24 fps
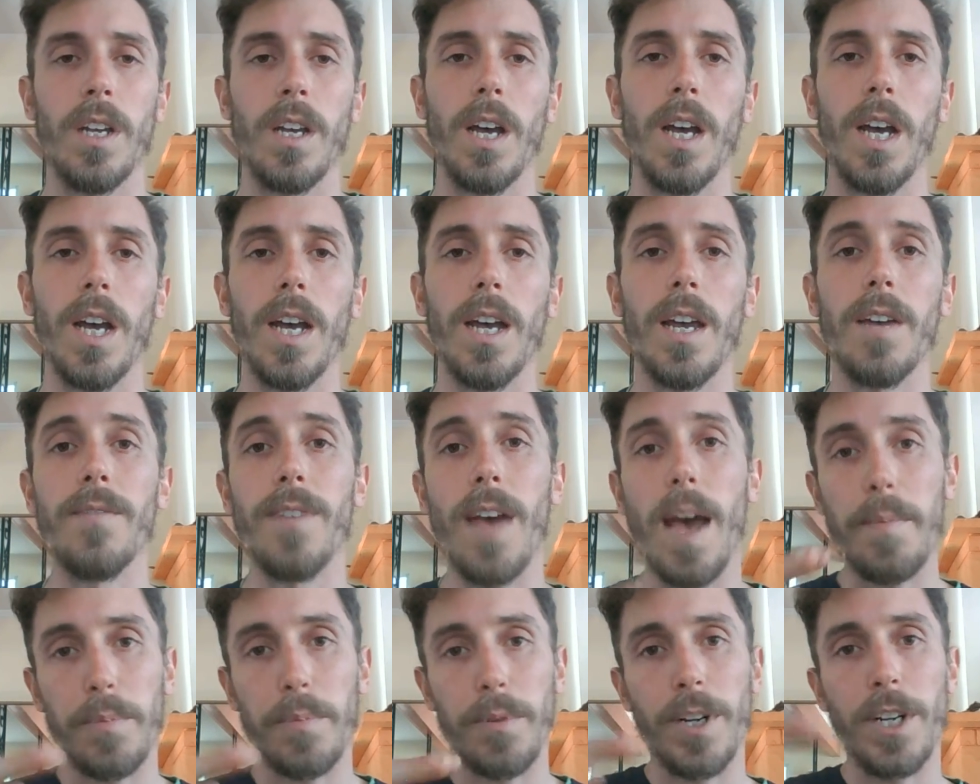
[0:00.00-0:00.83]

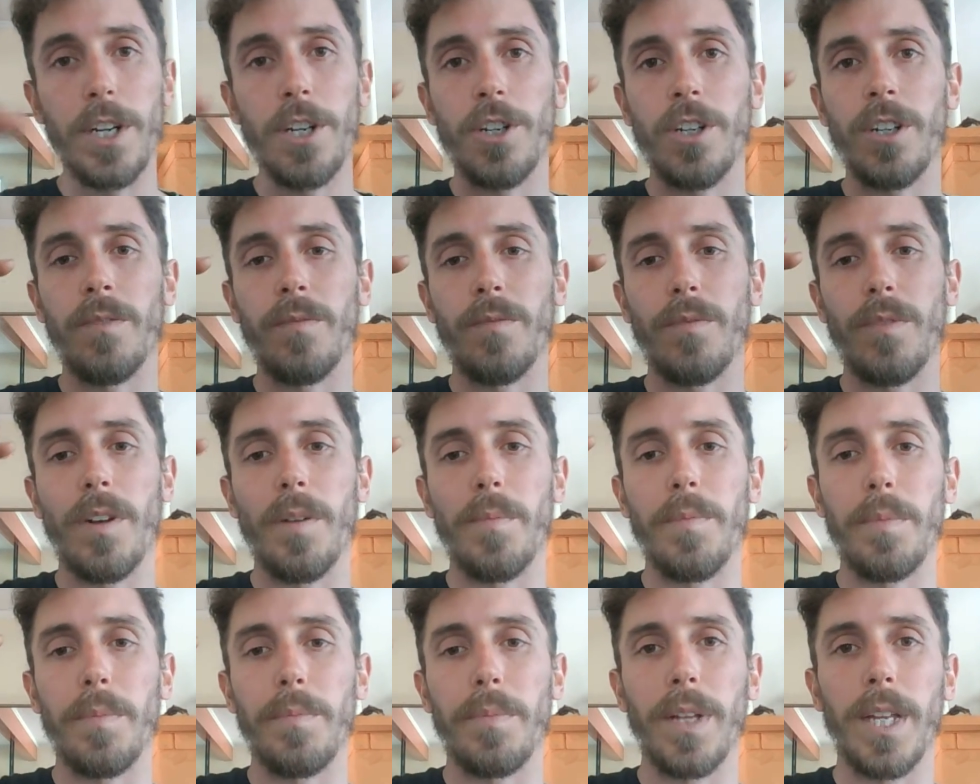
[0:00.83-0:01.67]
evaporation
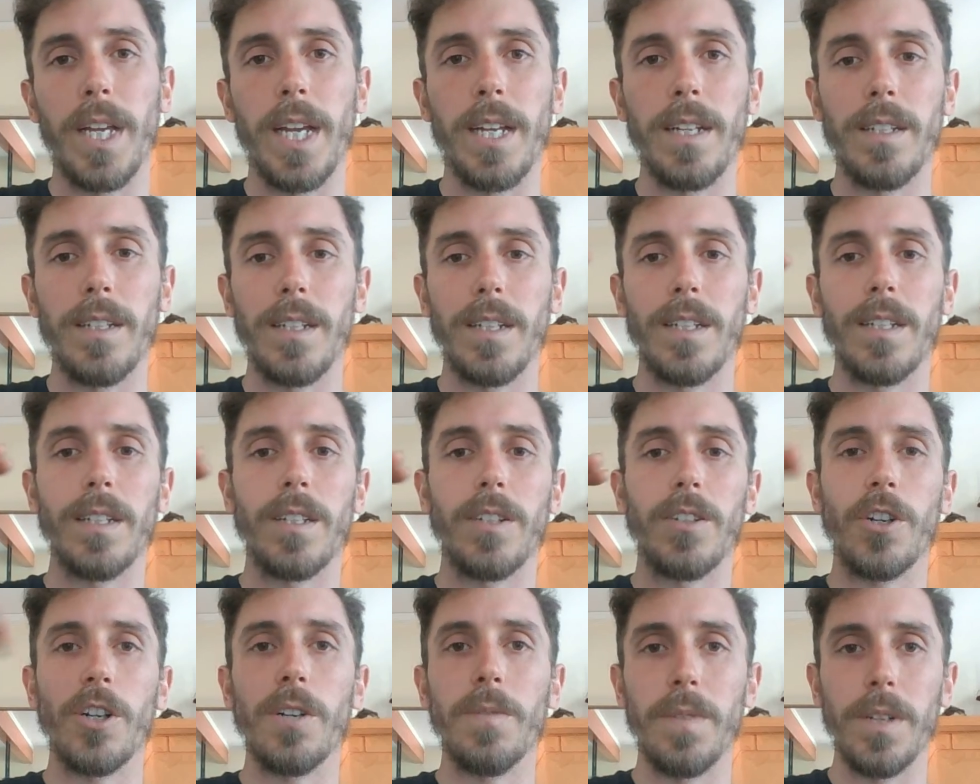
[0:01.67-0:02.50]
from the plant
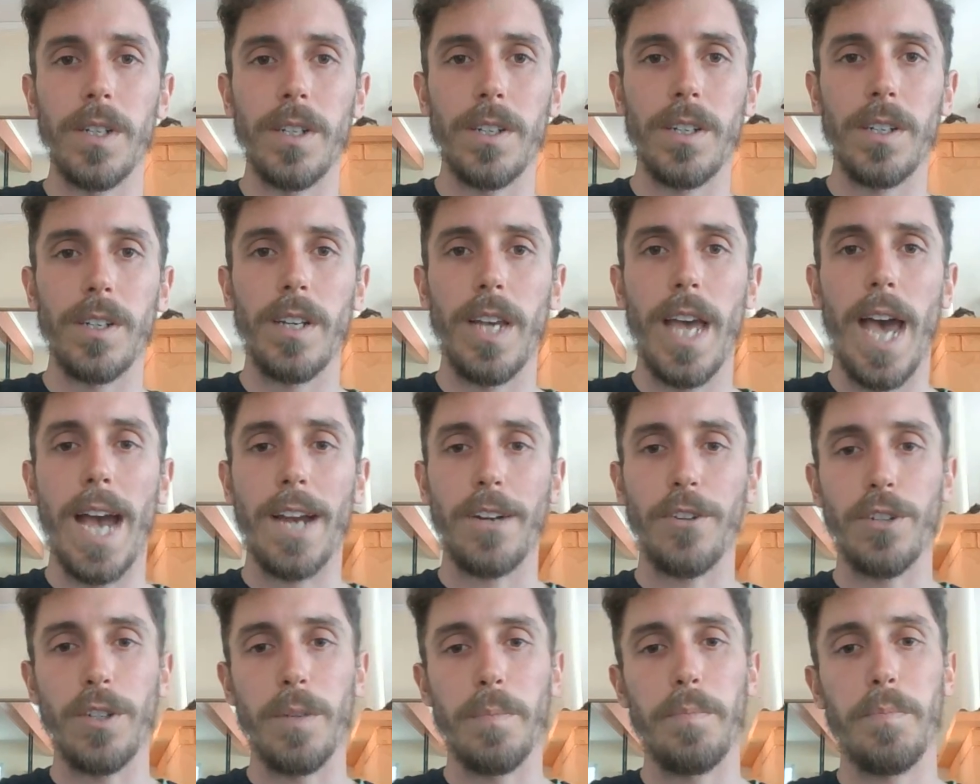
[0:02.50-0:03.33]
surface
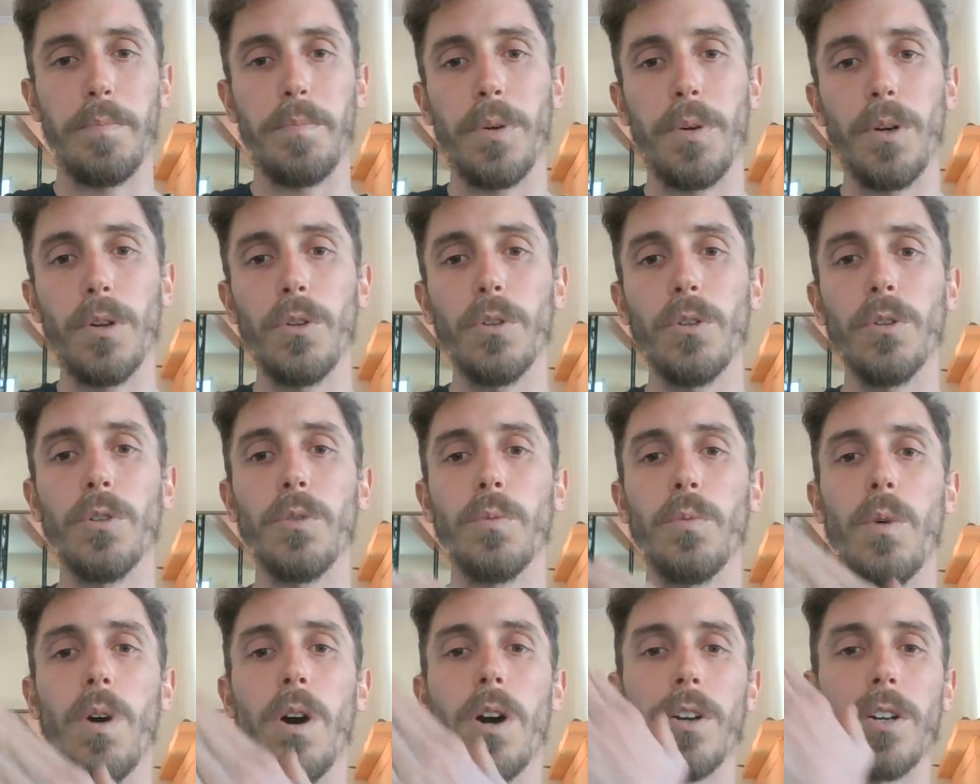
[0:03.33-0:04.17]
actually pulled
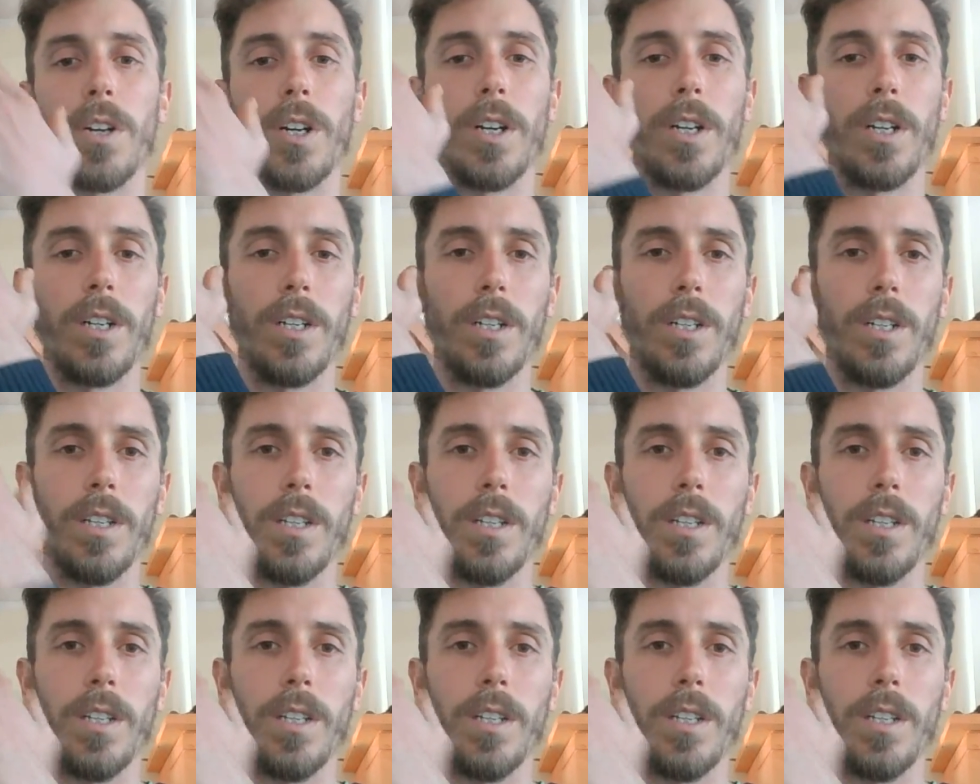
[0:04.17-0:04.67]
water